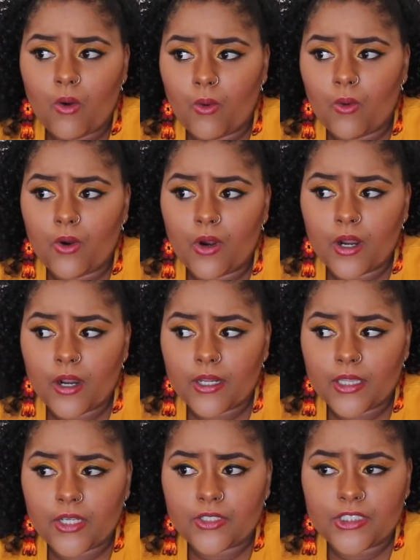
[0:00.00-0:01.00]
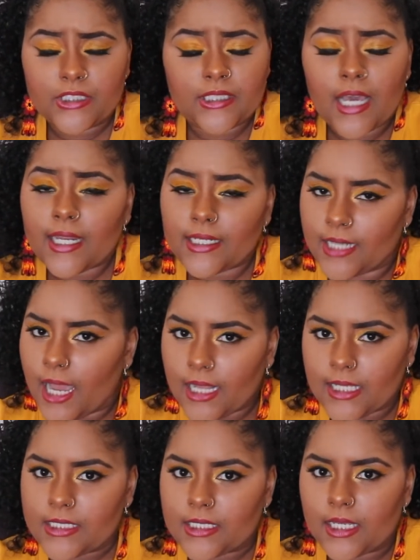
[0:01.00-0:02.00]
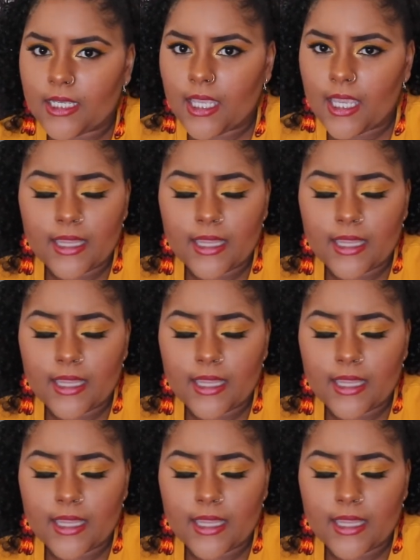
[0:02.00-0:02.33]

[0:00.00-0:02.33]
or they're just not acknowledging?